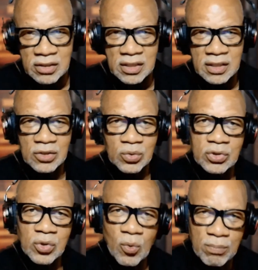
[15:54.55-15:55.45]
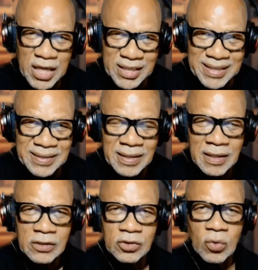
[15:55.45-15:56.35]
It can do so much.
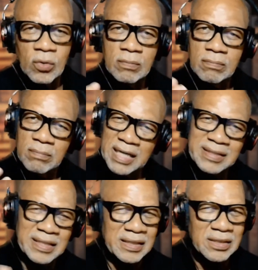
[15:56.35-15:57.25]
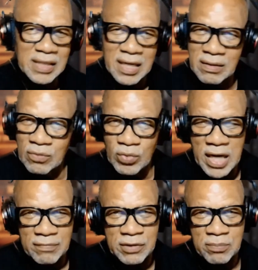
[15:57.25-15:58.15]
So my thing is that we
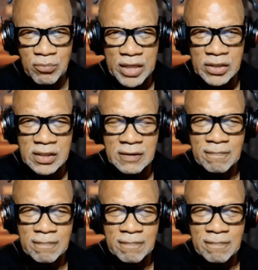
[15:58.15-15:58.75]
have to embrace it.